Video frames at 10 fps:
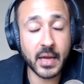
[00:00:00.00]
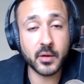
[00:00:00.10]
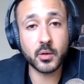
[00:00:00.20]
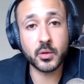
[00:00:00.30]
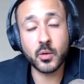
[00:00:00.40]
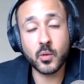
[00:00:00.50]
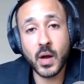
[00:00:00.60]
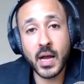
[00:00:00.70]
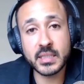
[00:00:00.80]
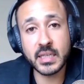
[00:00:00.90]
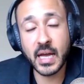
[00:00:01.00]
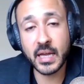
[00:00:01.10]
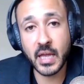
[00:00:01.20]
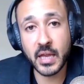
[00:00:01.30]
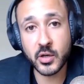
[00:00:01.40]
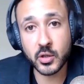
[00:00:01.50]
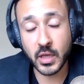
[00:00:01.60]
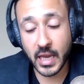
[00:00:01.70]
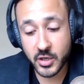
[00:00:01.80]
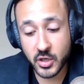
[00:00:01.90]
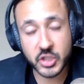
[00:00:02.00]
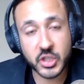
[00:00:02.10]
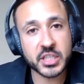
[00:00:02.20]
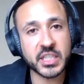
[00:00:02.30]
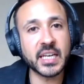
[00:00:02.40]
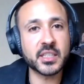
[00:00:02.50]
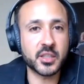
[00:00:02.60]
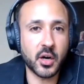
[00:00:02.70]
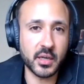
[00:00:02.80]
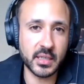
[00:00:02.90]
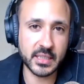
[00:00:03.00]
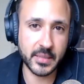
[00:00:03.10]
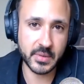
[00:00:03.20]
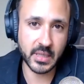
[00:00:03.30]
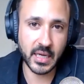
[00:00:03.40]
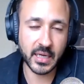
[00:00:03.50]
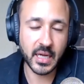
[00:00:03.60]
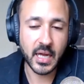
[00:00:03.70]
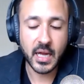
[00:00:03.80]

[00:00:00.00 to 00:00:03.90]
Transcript: You're a wise guy, and you're just getting started. It seems like.